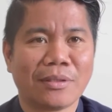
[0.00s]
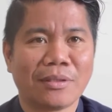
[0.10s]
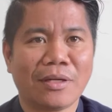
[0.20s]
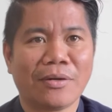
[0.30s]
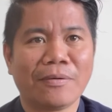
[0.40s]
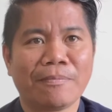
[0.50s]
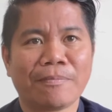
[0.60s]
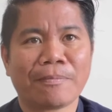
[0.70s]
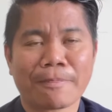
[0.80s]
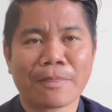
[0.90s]
You know,
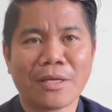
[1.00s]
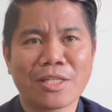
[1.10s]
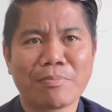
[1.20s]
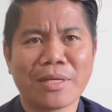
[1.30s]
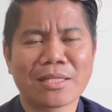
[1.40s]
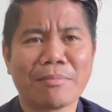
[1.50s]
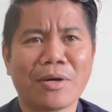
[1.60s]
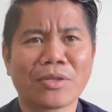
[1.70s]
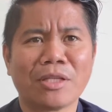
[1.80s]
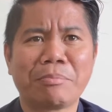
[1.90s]
it speaks
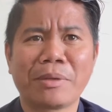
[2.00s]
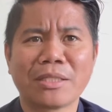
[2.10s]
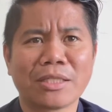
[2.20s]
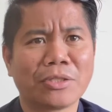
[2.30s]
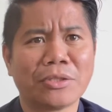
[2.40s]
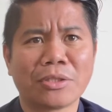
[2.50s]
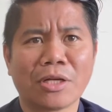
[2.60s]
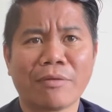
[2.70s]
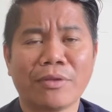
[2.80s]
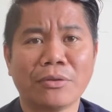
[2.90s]
about the persecution
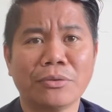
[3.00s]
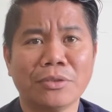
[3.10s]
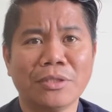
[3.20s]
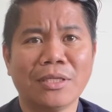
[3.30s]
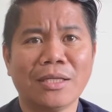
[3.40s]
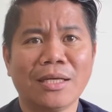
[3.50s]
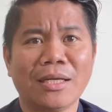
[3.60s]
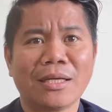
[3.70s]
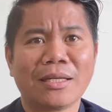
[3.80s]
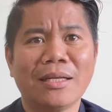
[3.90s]
of the good
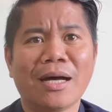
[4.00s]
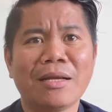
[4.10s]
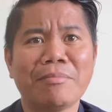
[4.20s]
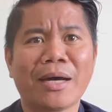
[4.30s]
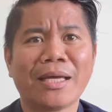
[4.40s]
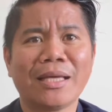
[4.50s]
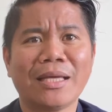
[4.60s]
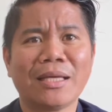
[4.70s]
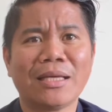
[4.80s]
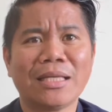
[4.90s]
done by
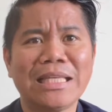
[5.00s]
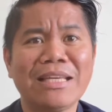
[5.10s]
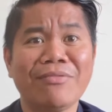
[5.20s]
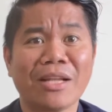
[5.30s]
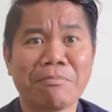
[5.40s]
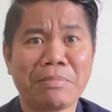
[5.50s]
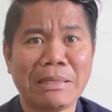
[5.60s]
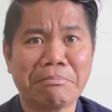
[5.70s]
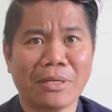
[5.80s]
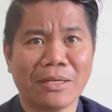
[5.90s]
evil
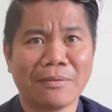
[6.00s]
people.